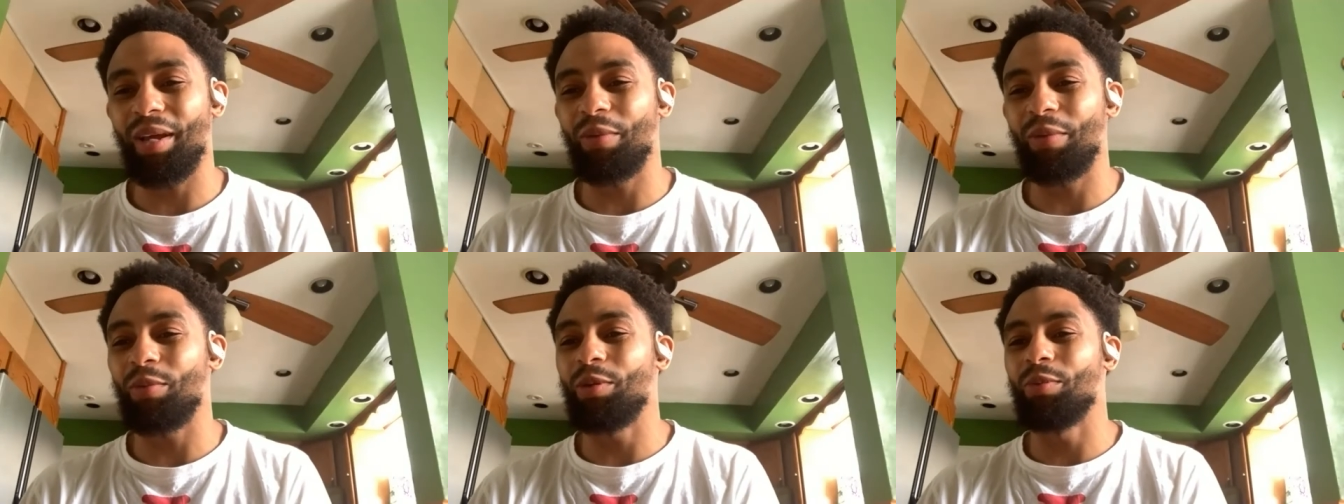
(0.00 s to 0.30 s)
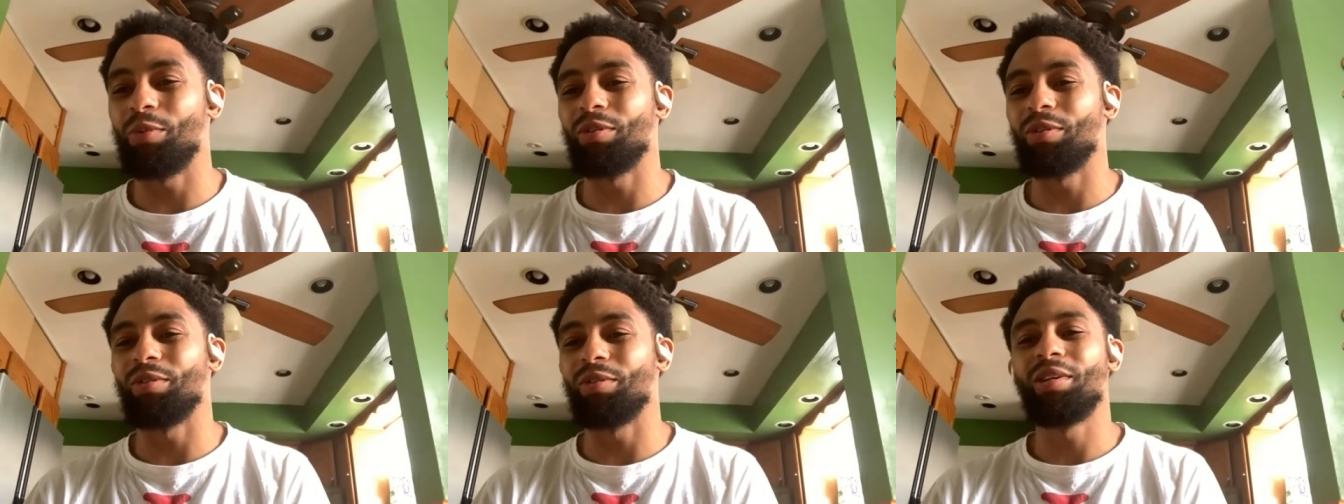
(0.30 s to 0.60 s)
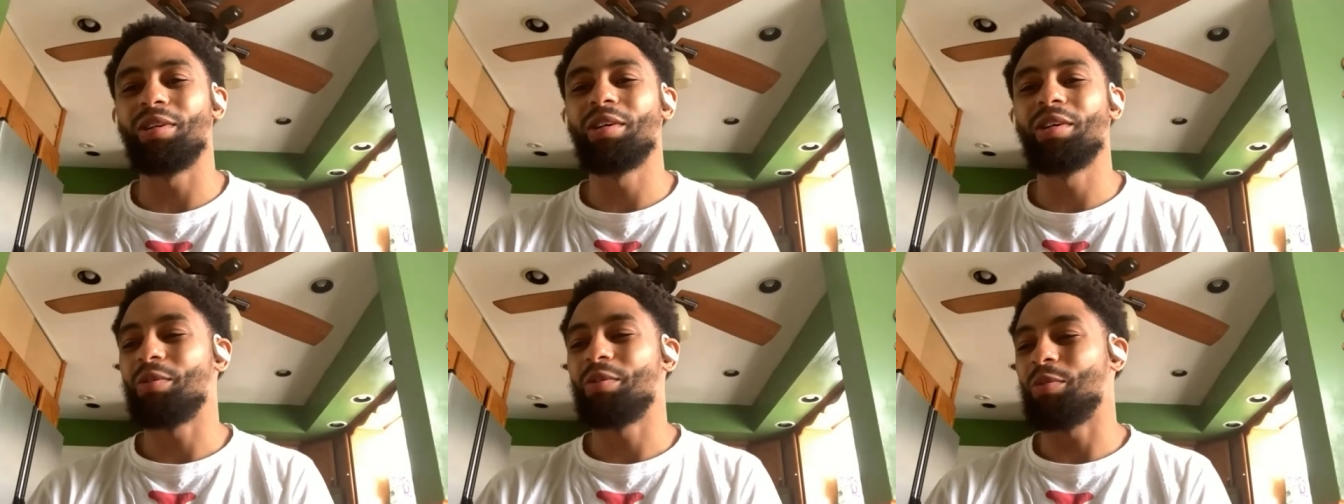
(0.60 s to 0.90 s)
Like we were
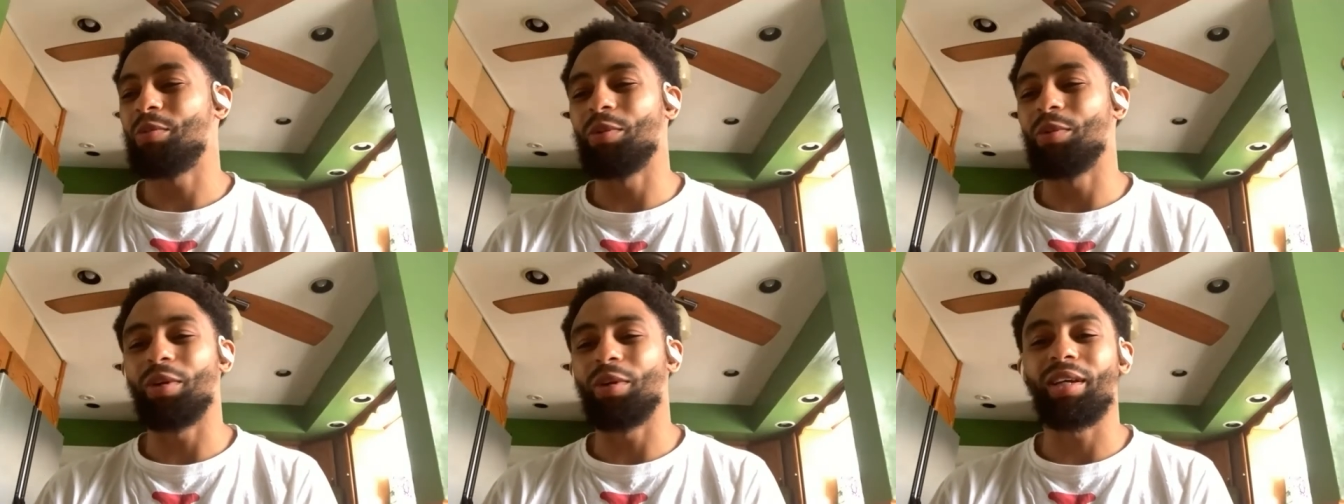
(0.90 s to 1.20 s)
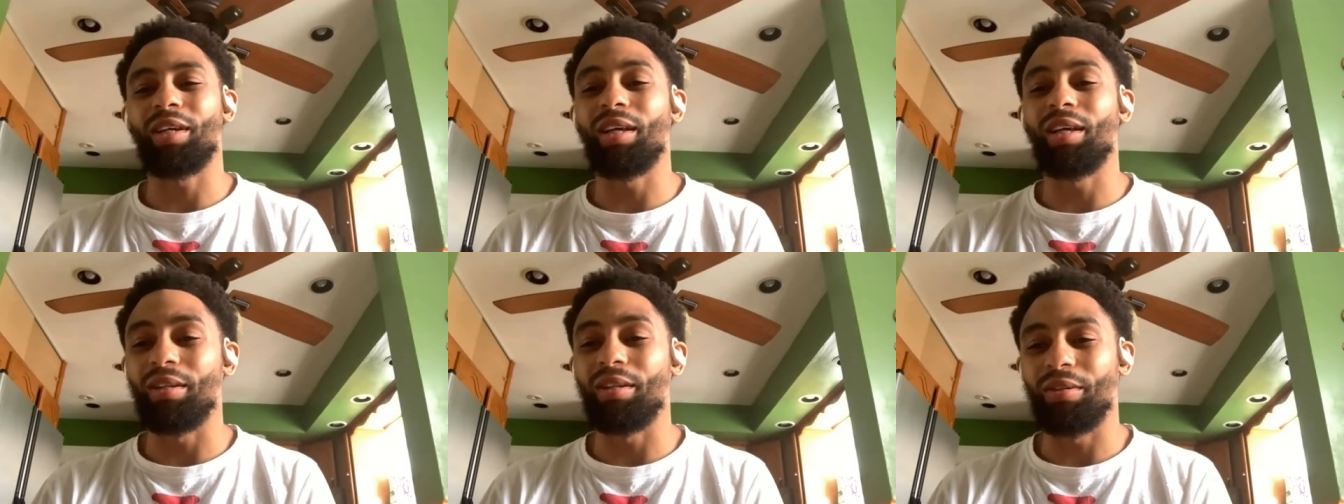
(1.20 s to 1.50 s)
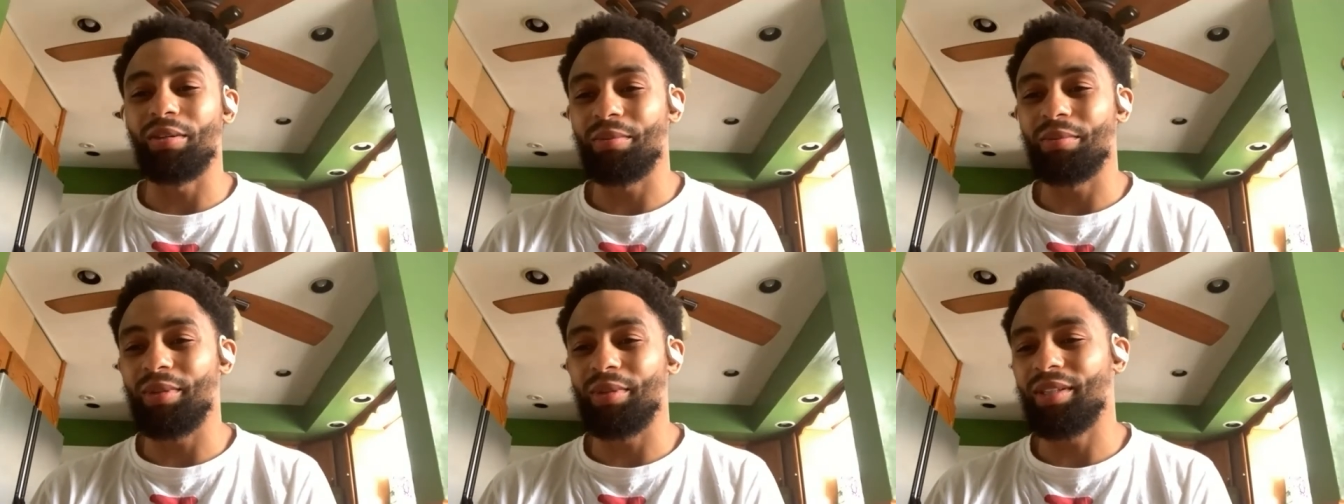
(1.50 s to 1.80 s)

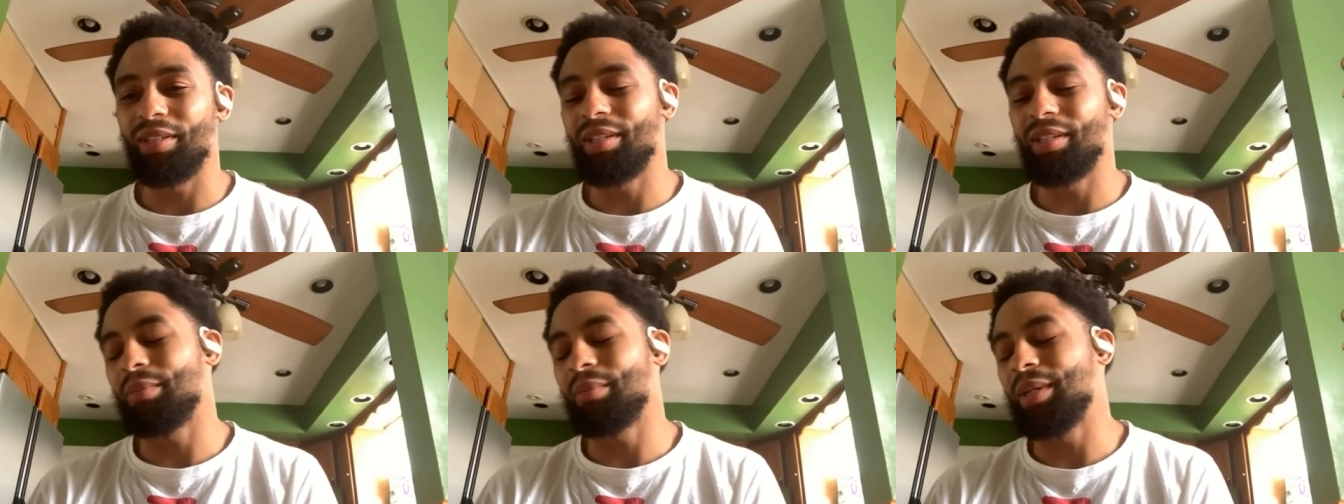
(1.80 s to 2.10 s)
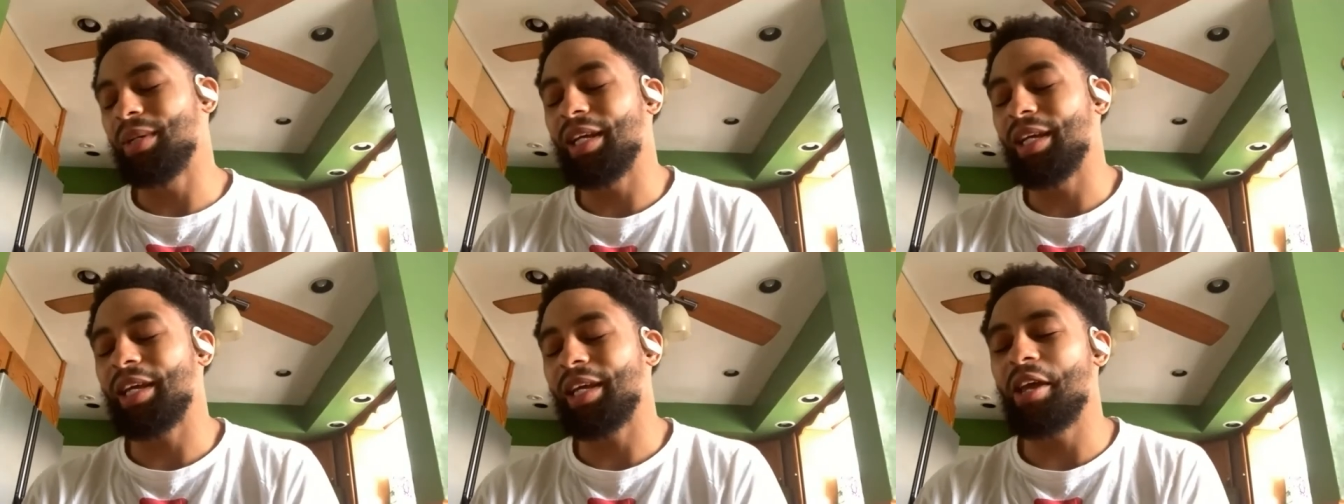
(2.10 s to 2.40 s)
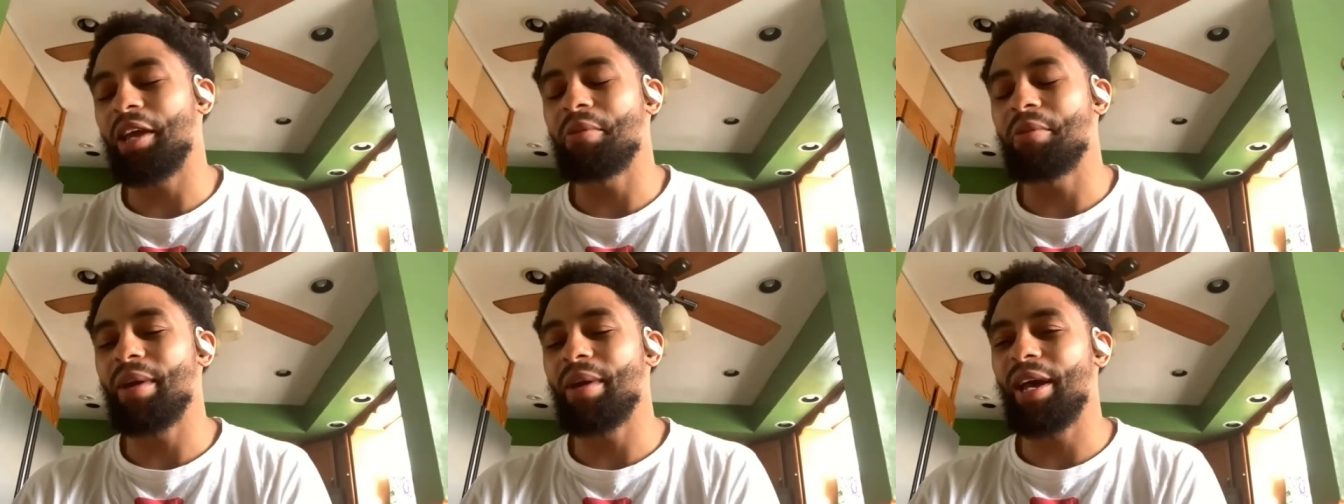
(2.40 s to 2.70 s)
killing them. And then, I mean, they
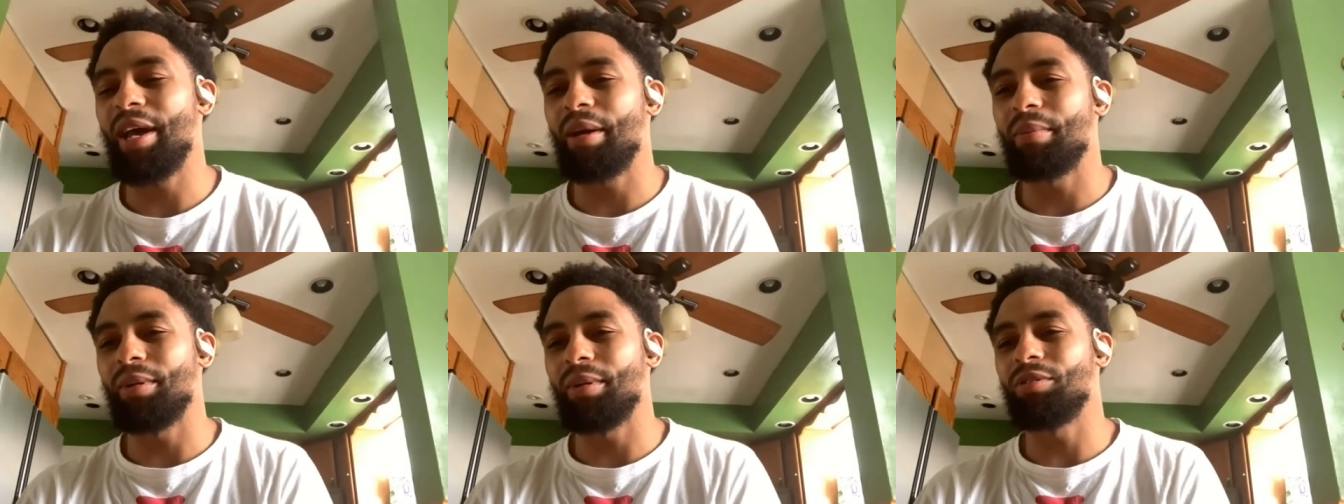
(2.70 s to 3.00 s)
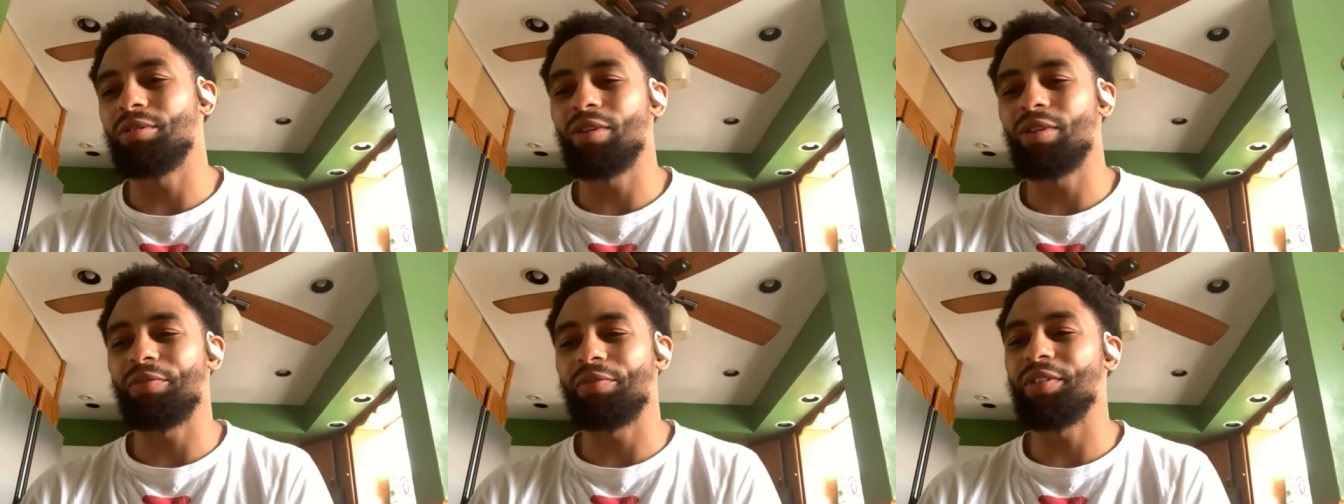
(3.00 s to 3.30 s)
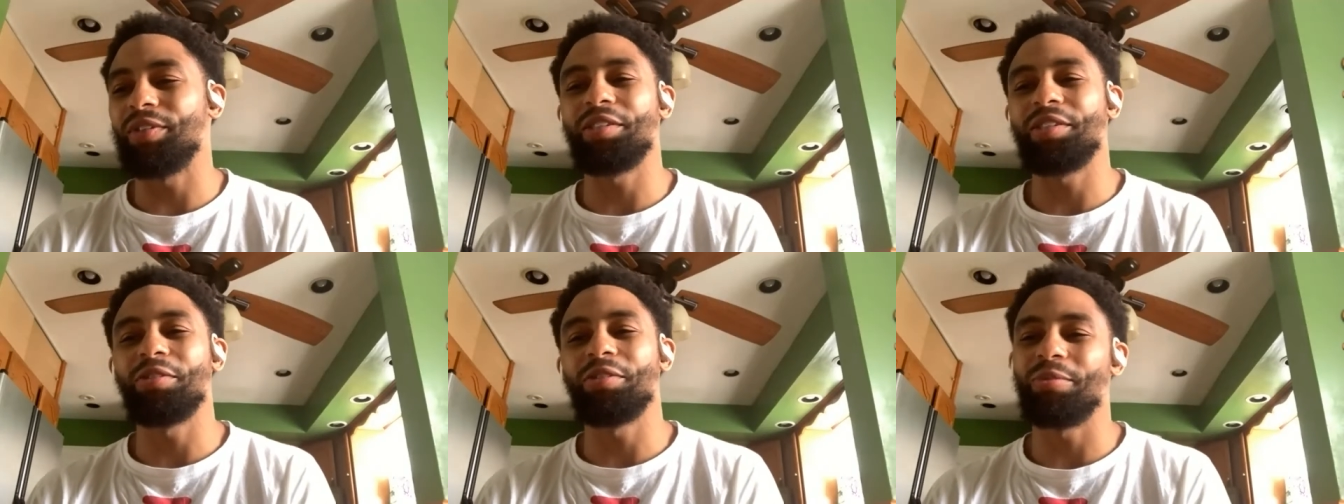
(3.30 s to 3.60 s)
came back, but you know how
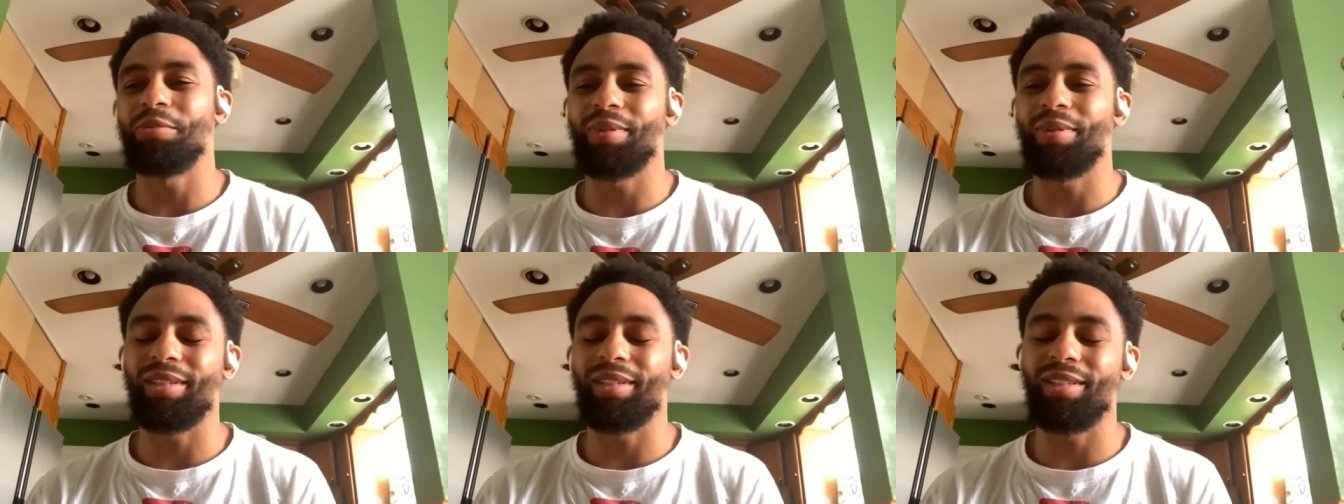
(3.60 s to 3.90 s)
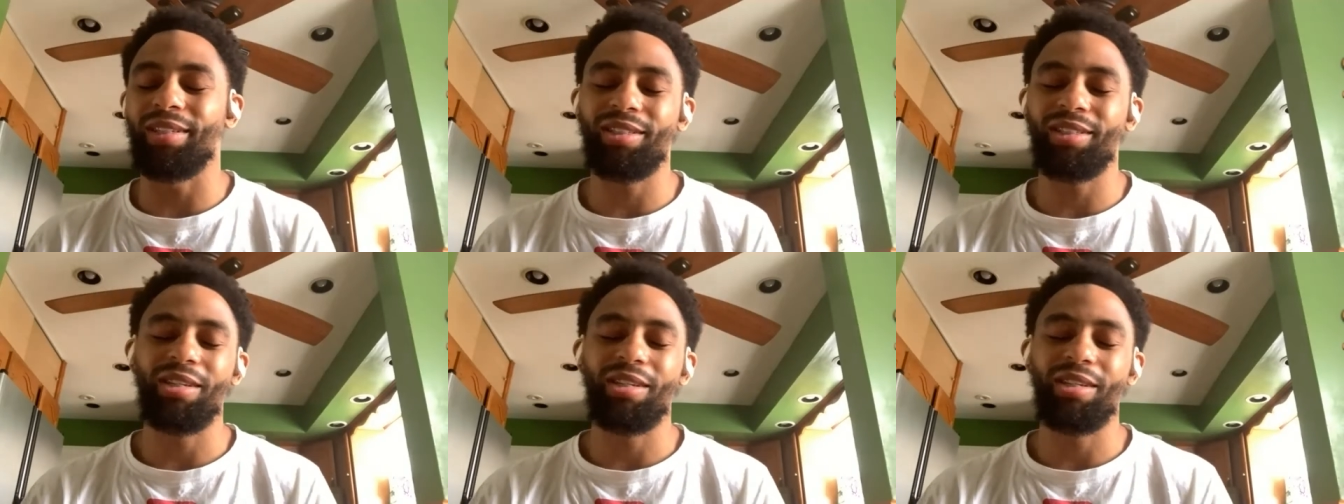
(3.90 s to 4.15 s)
VCU plays.